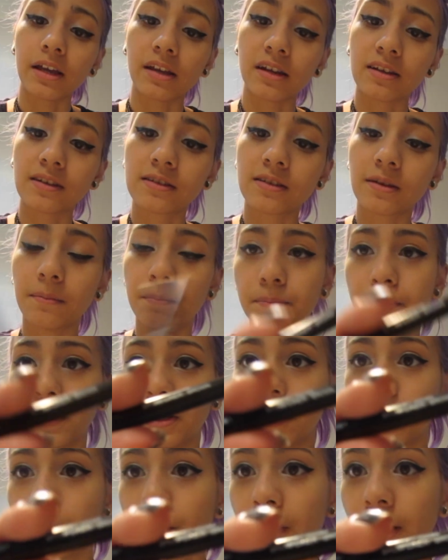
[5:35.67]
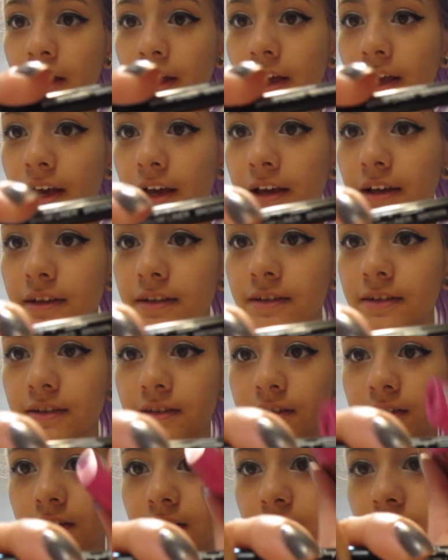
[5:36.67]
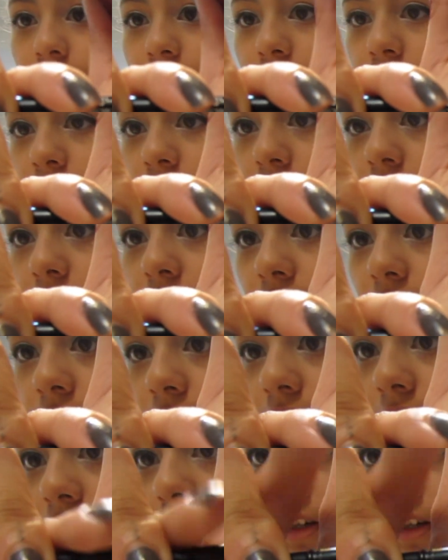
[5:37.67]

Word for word: It is the BYS, fucking hell,